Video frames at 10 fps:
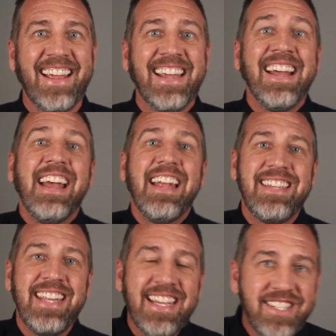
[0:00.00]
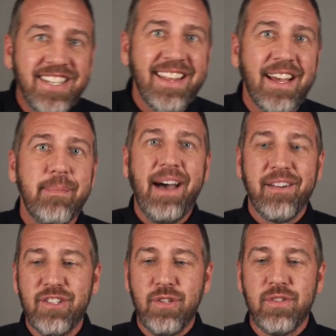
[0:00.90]
Like teaching them how
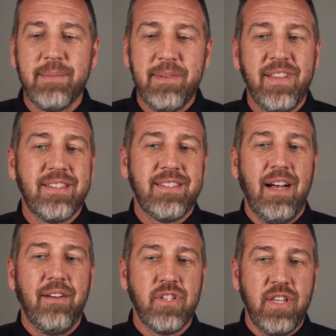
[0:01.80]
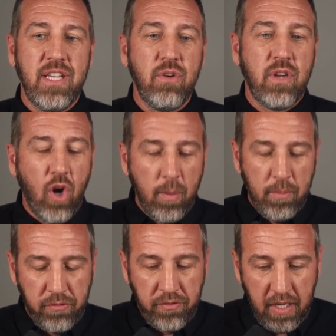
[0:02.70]
to do some of this stuff so that you can
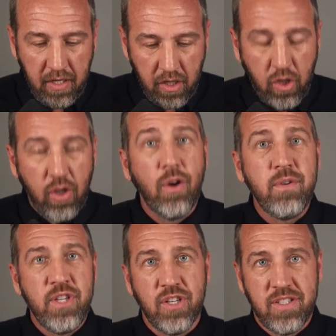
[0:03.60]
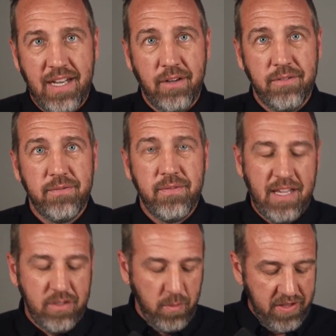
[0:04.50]
almost clone yourself
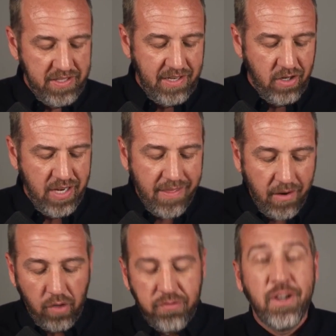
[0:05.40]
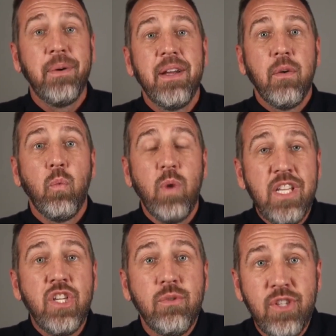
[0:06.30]
is one of the things I heard. And then also,
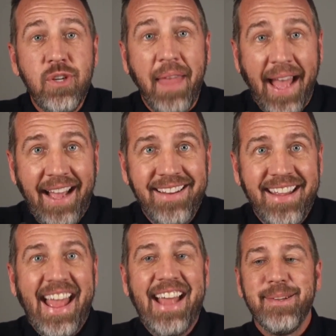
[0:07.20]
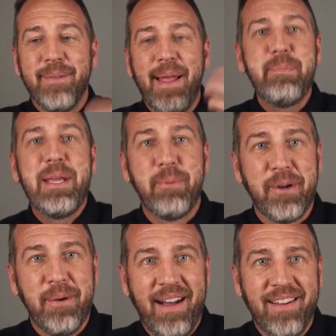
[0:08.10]
when you do that and you let people
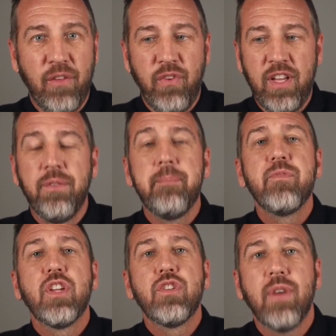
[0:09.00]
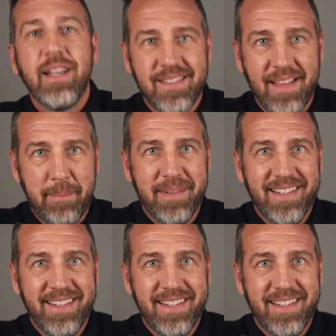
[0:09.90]
go out into the field, trust them.